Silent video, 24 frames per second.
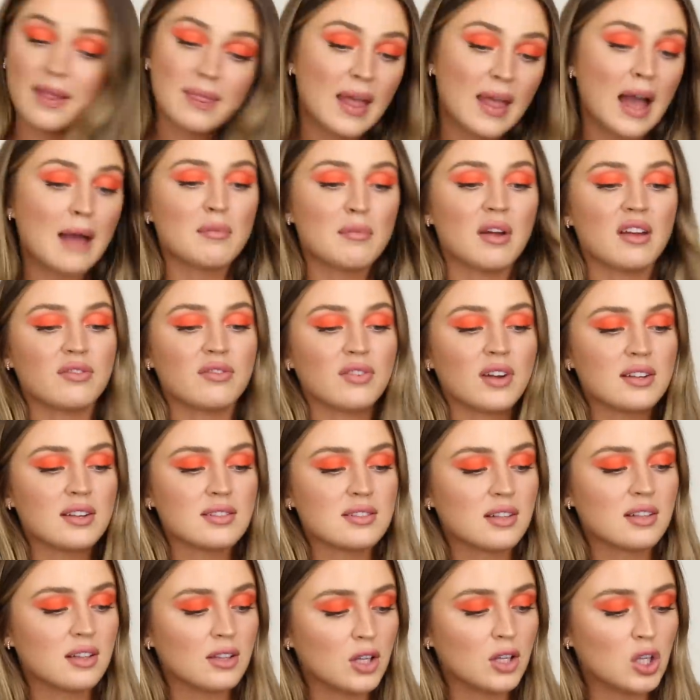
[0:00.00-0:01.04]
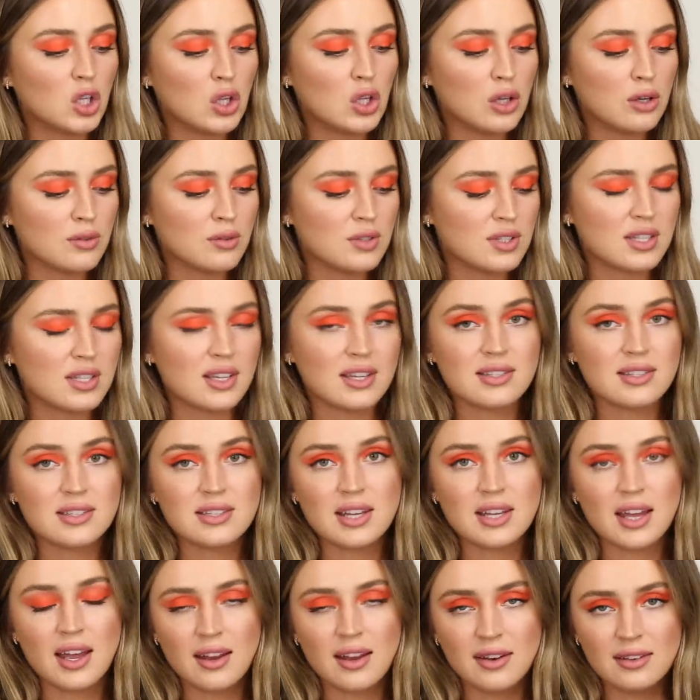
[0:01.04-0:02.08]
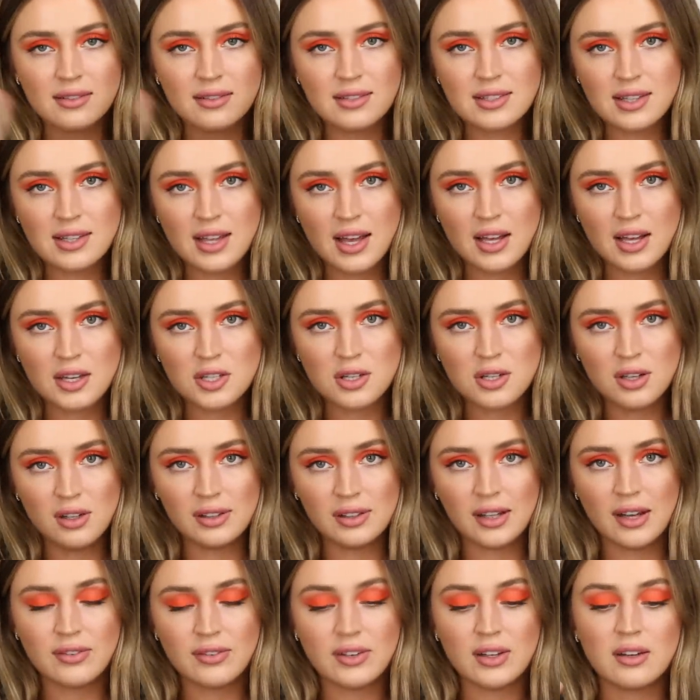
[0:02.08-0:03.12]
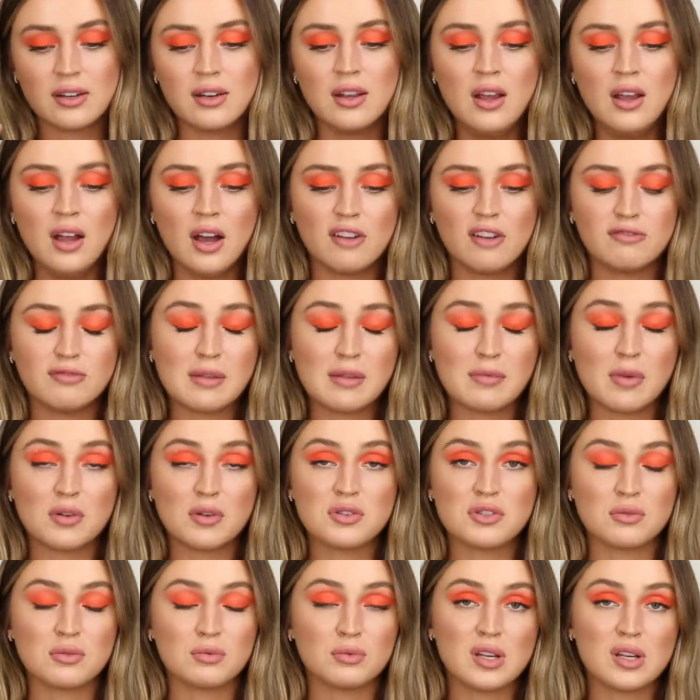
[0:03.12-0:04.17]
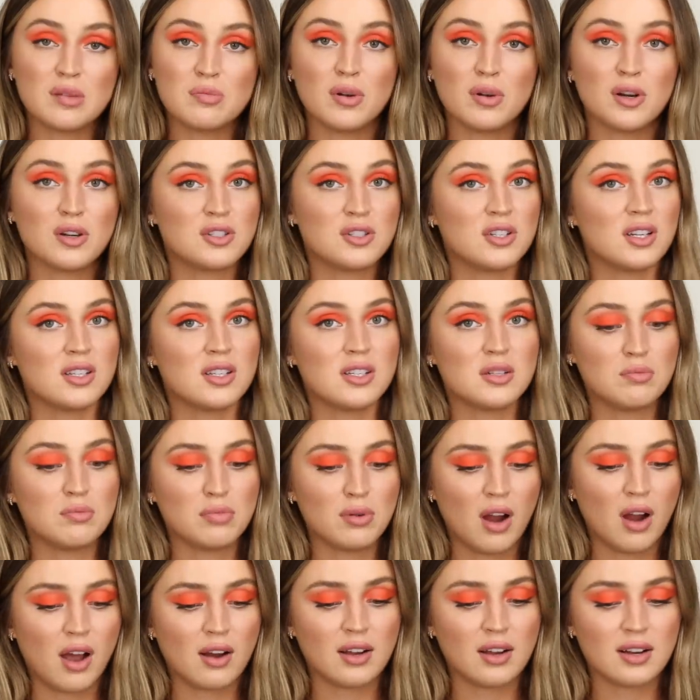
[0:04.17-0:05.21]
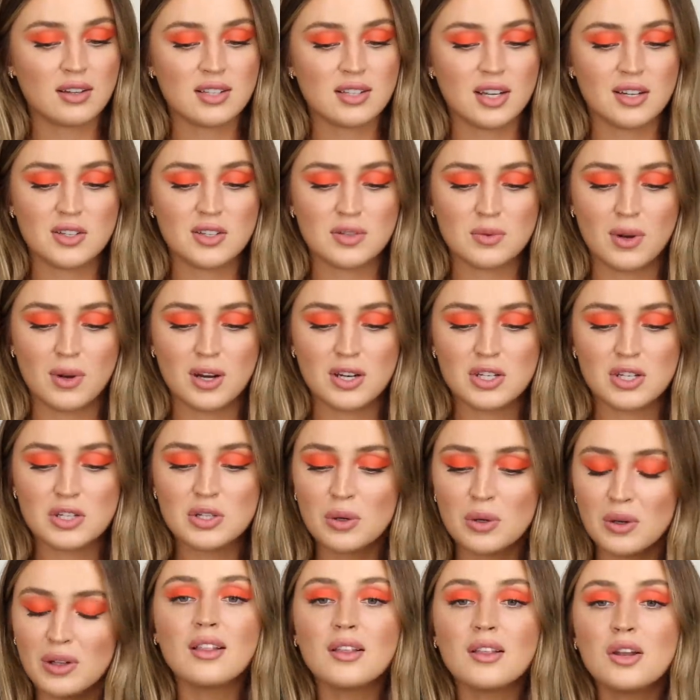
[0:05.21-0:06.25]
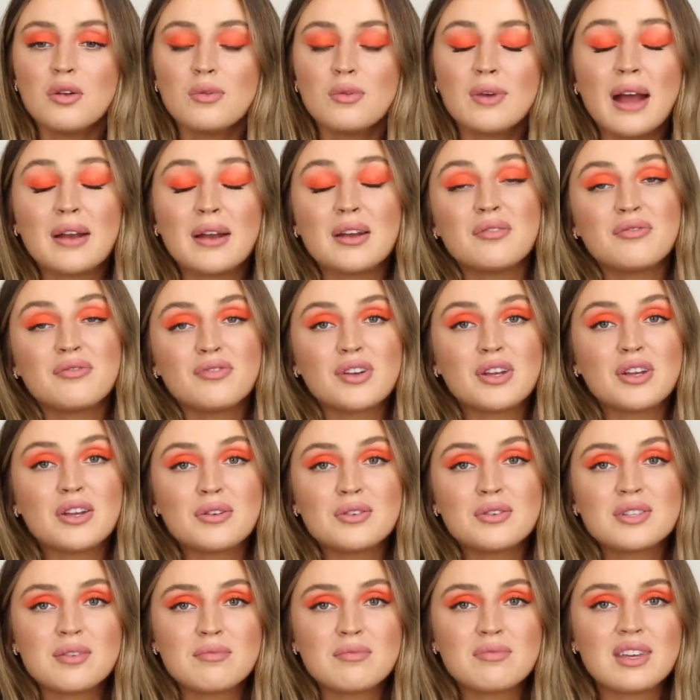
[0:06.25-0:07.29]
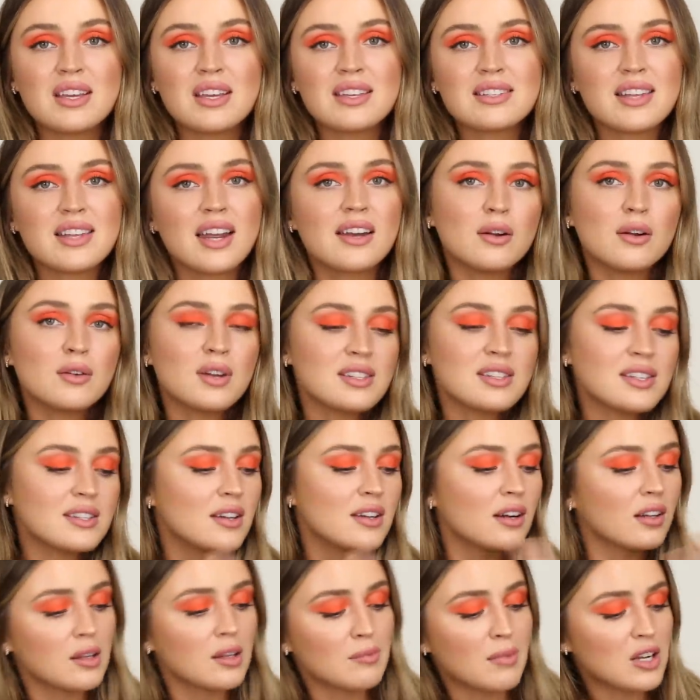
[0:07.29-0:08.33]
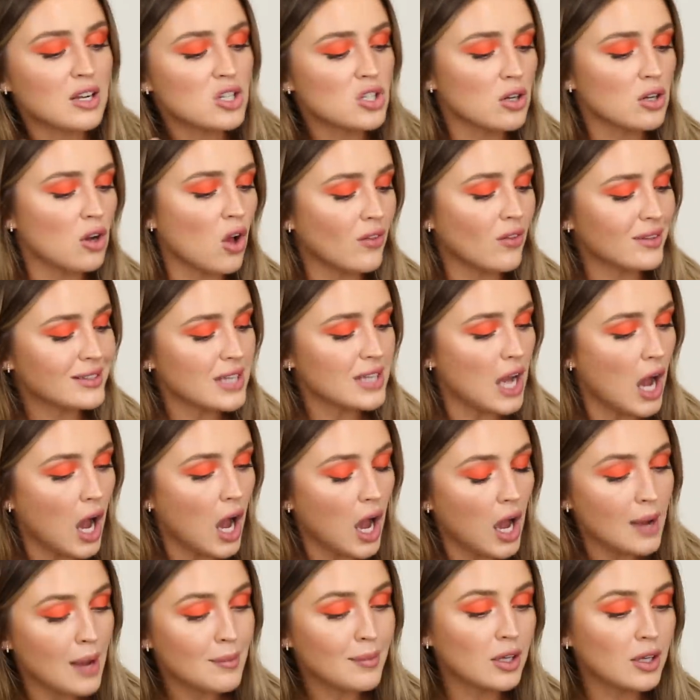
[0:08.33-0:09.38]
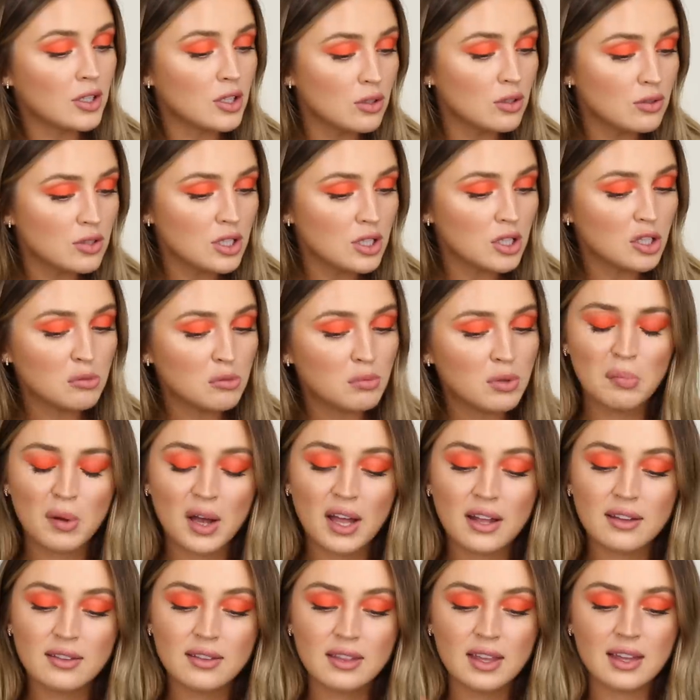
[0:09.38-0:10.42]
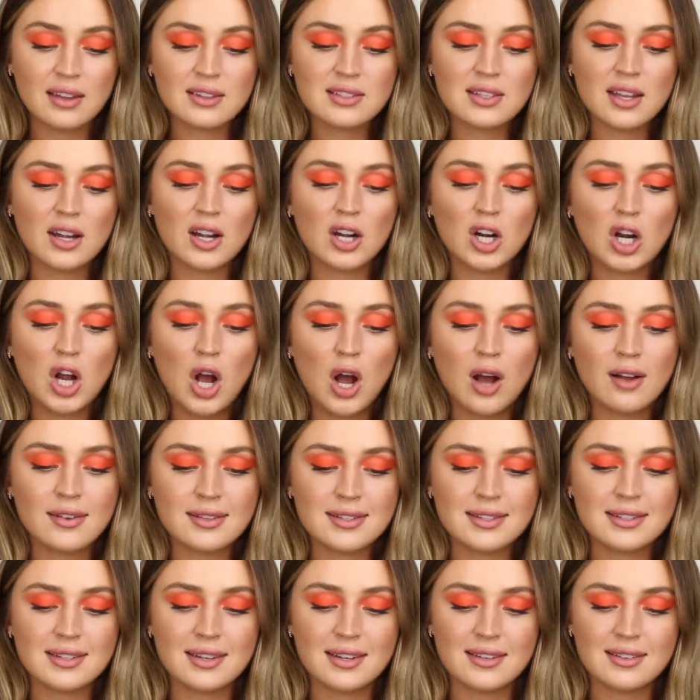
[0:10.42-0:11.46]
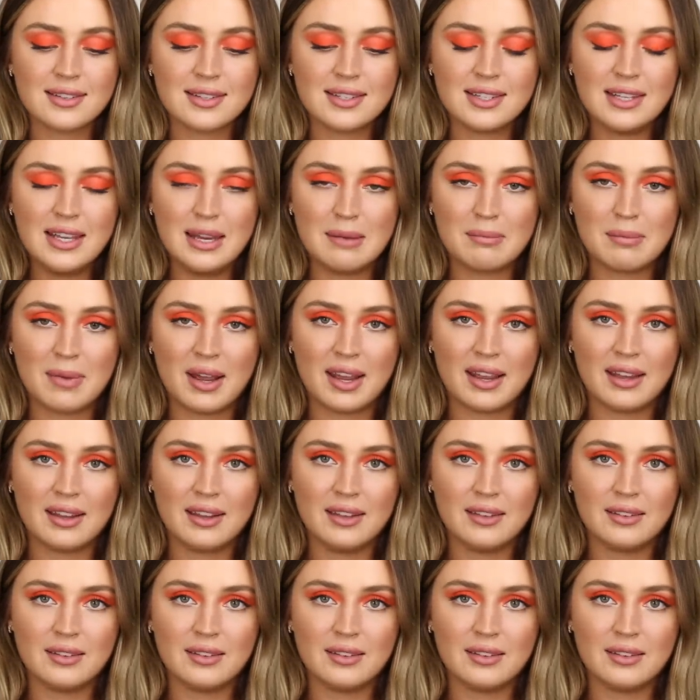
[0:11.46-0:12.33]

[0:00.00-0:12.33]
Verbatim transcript: and that, my friends, concludes this 10 slash 11 of my most repurchased products. I just wanted to do a little roundup for you, some things that I don't necessarily mention all the time on YouTube, but things that are constants in my